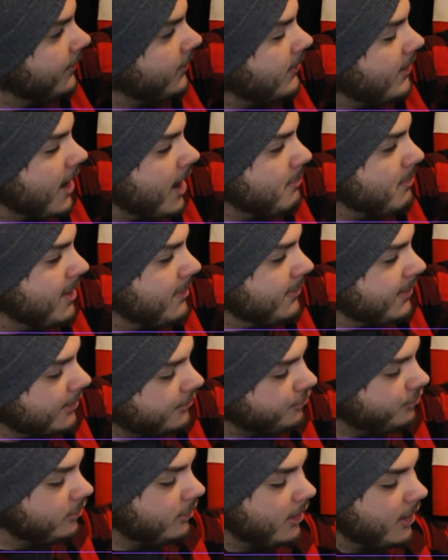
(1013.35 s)
at the time maybe I
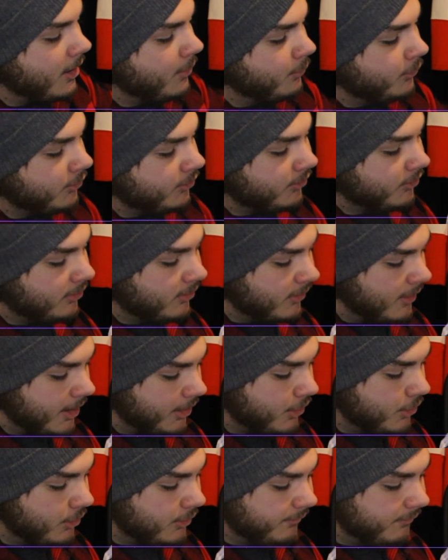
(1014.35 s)

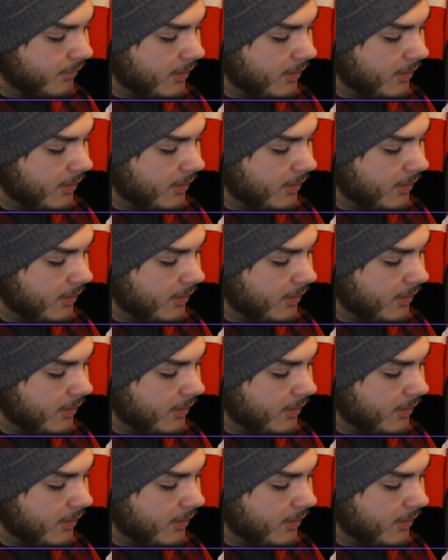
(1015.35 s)
could have